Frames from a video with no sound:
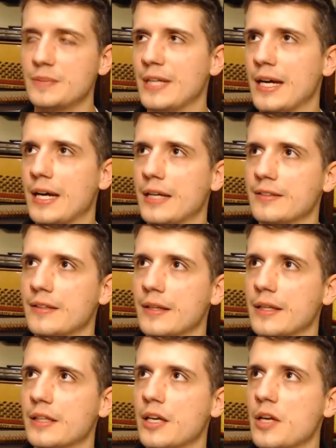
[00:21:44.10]
me as
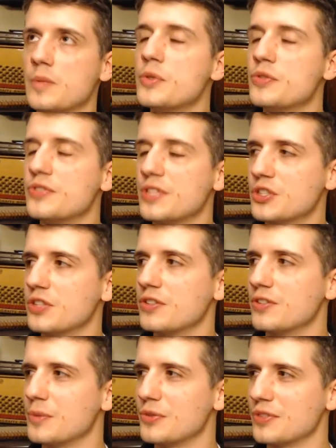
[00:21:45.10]
like a
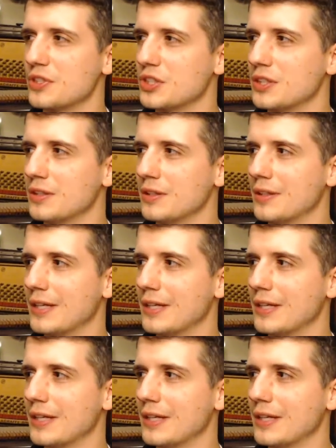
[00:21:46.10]
musician's musician.